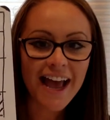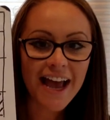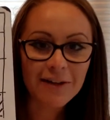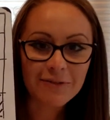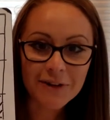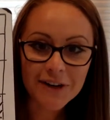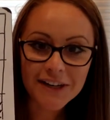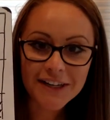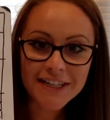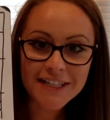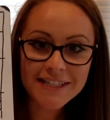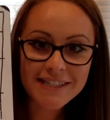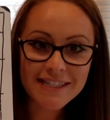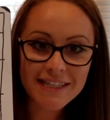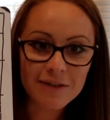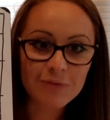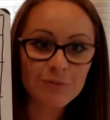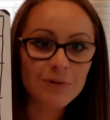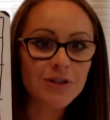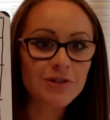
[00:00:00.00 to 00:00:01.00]
and we're going to
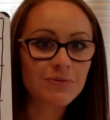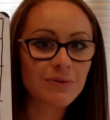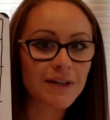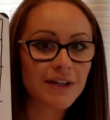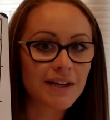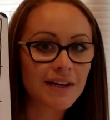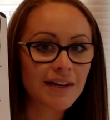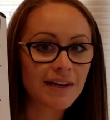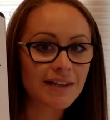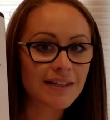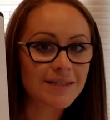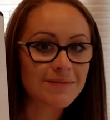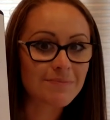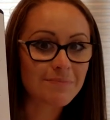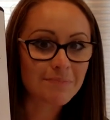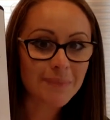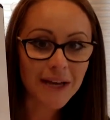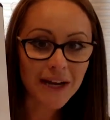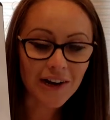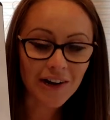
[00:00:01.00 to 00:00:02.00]
see which one is
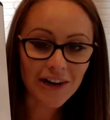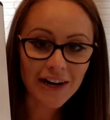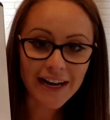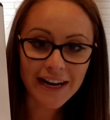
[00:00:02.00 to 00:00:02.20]
bigger.